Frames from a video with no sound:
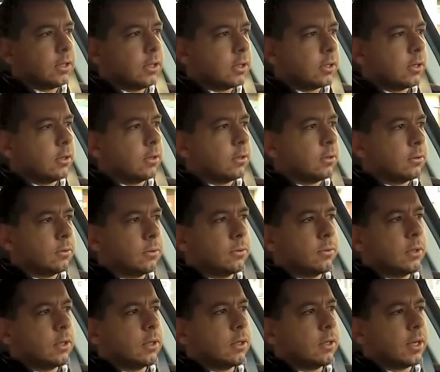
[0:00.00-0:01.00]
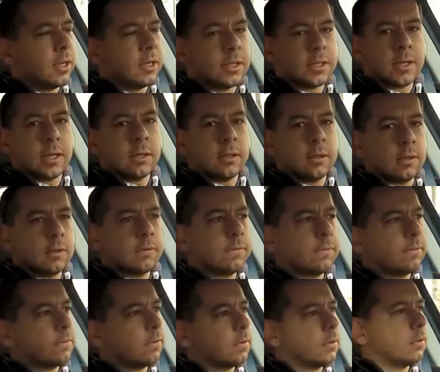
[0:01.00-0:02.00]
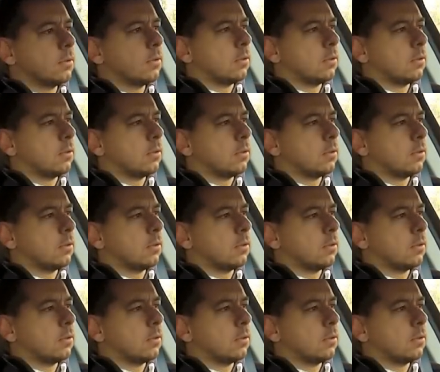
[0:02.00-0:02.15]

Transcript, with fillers: eco uh, incentive uh,